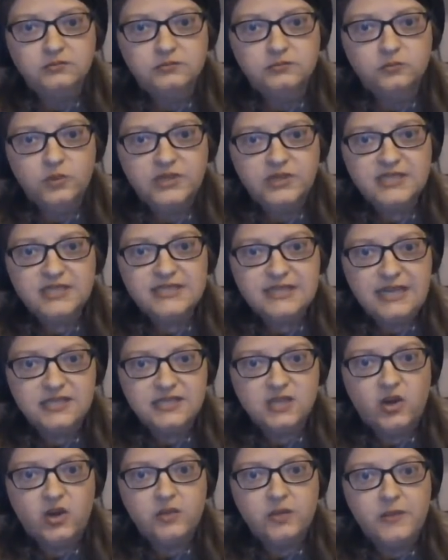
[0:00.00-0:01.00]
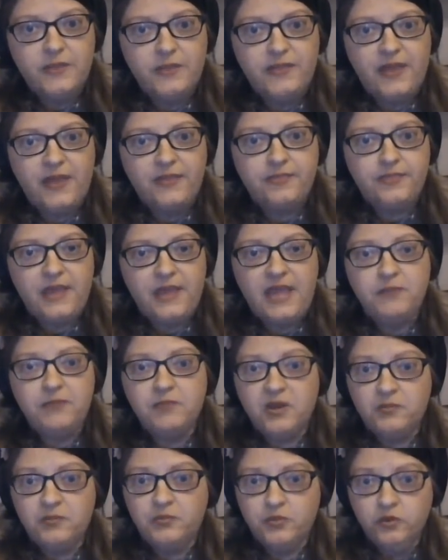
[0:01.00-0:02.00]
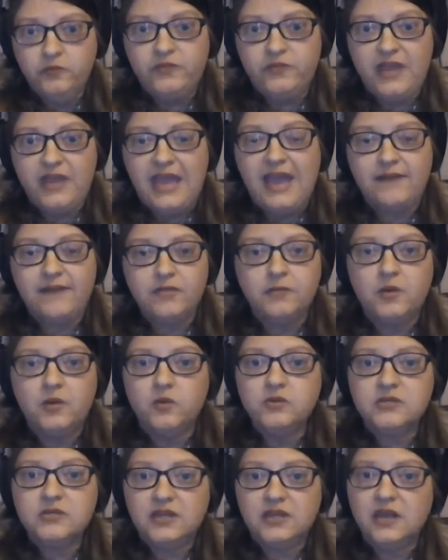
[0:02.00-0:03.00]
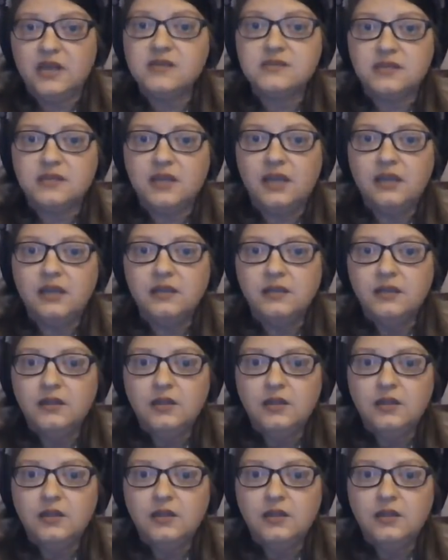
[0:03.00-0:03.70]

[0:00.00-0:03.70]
with the state's argument that they can prove they have the bones in custody.